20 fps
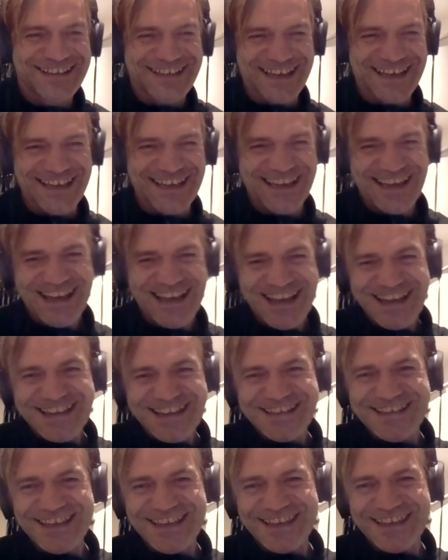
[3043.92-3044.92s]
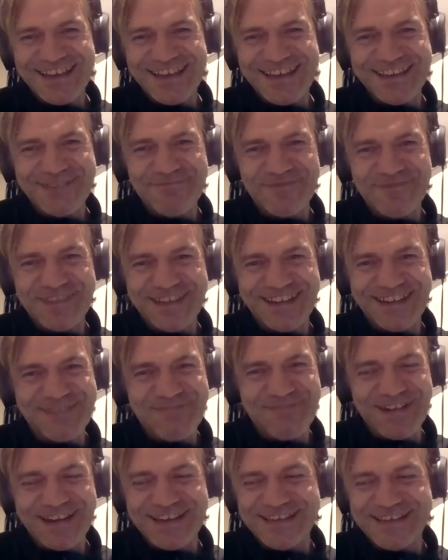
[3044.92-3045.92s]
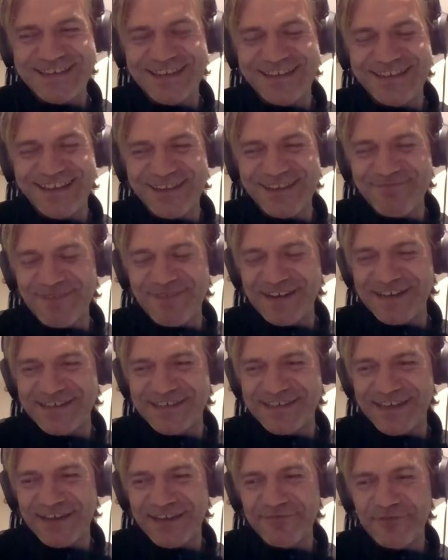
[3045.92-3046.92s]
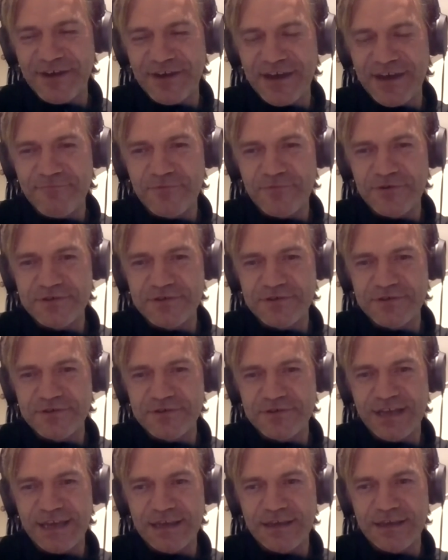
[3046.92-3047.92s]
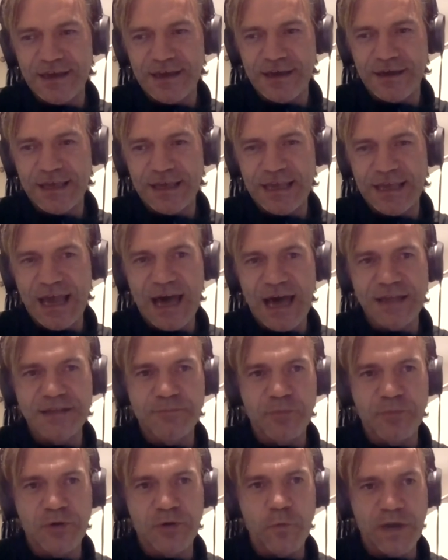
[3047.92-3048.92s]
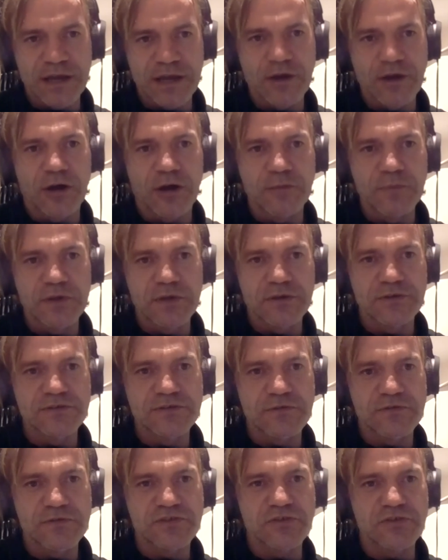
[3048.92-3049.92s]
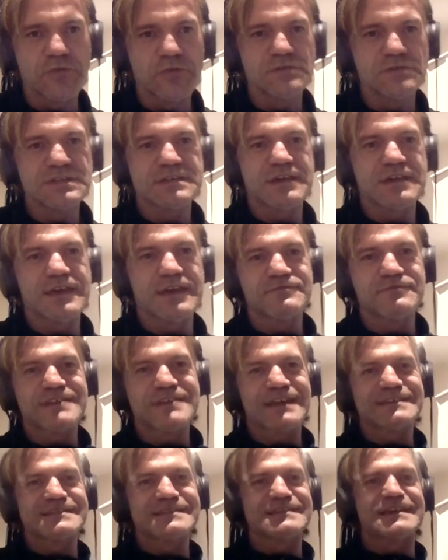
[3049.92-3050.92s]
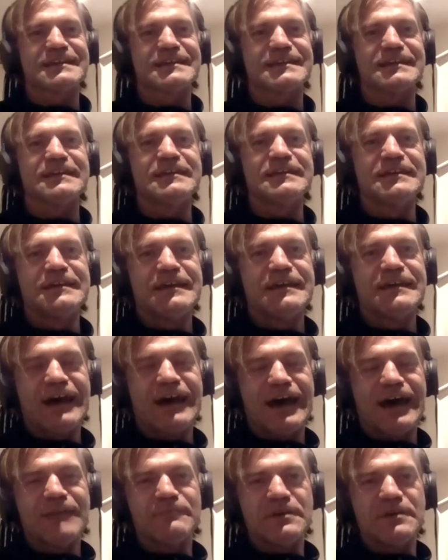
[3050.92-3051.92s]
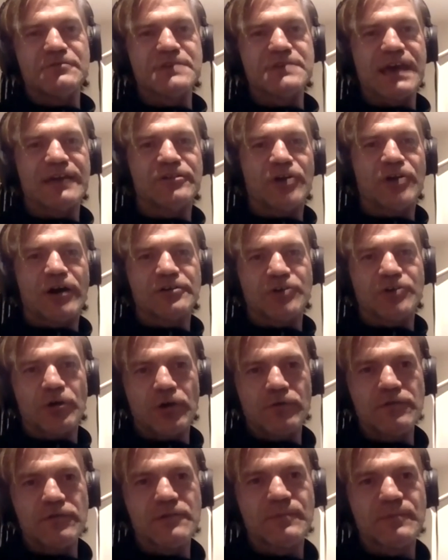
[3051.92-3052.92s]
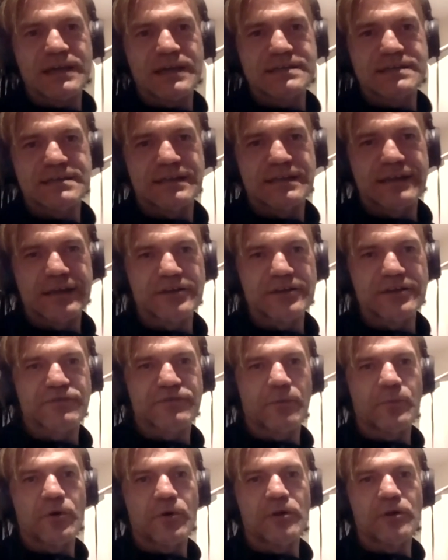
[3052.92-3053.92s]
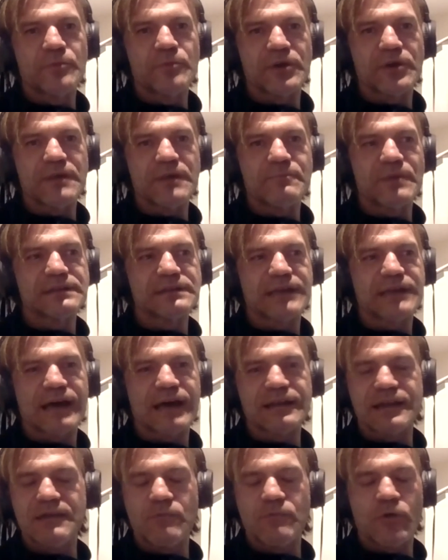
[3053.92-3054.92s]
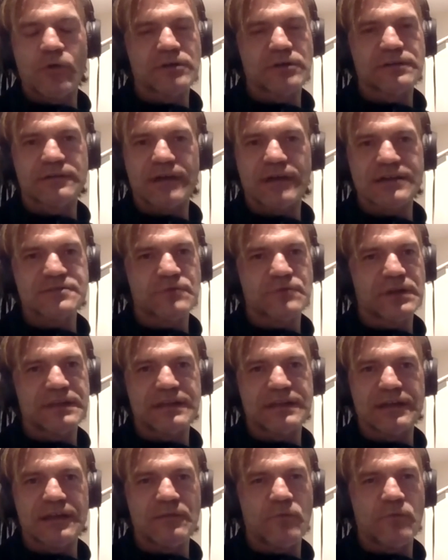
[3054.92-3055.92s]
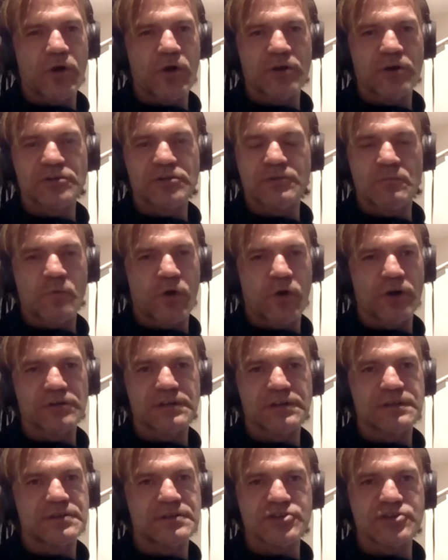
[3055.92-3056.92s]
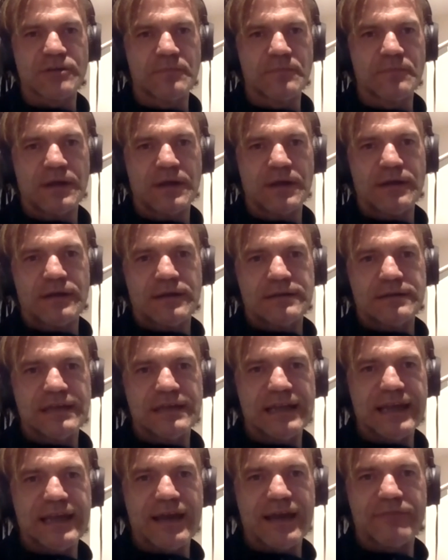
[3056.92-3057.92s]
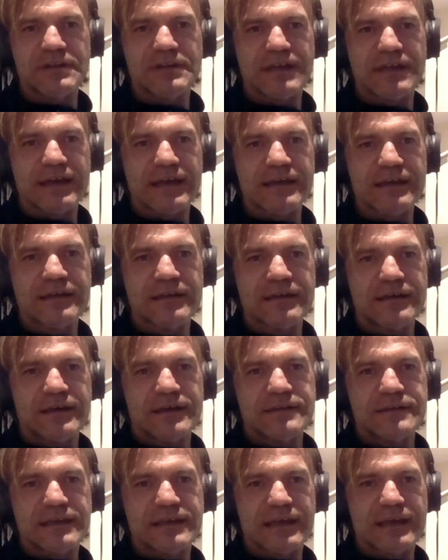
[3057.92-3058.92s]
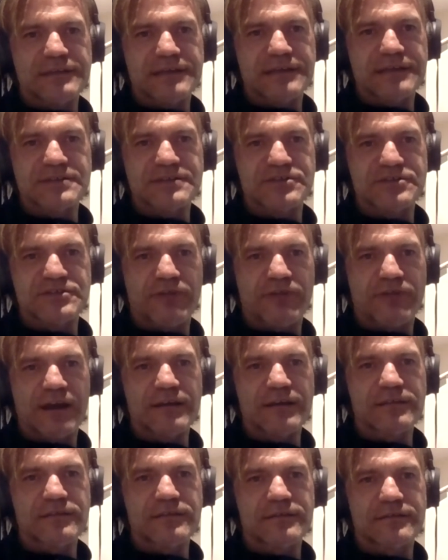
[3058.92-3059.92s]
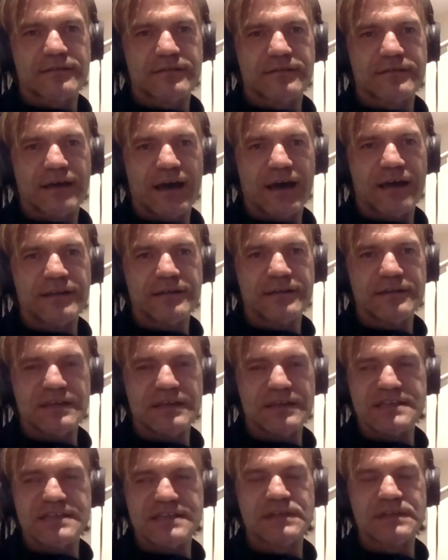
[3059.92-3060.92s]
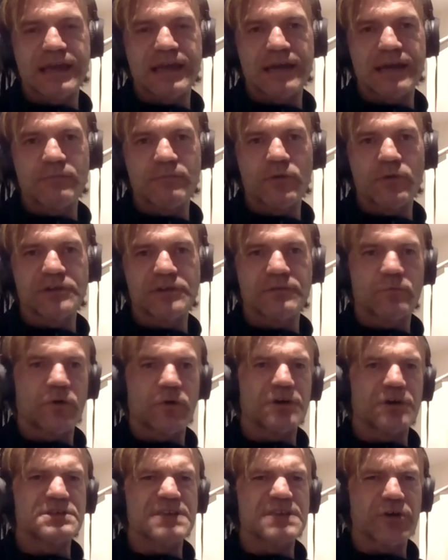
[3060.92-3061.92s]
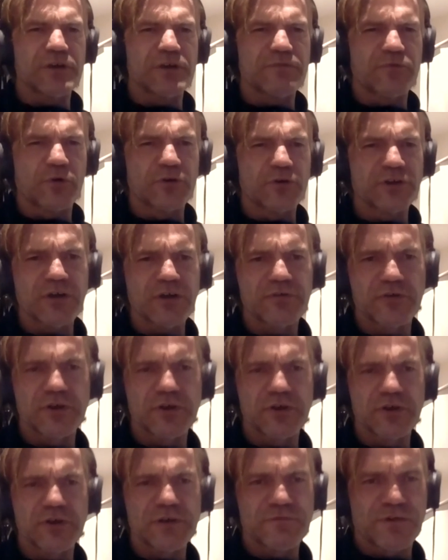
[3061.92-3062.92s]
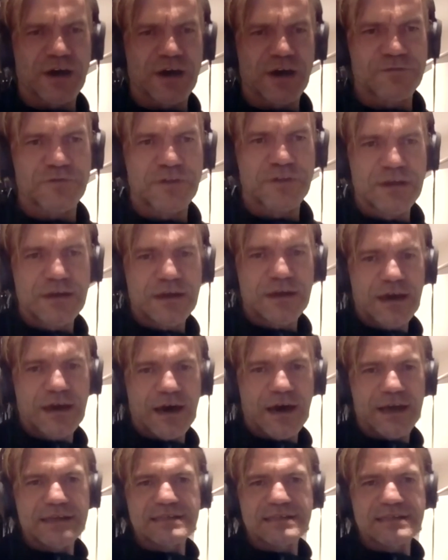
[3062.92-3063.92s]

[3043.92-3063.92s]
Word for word: see, see uh-huh. the, the, the biggest the, the, biggest thing for him was like uh, he had to put weight on because he was so he was that skinny and he was getting knocked all over the place in English football. But he built that. He worked. That's what he did. He worked and worked in the gym nearly every day to get that strength. And you see him today. What what is he? Thirty four now? Thirty five? Yeah.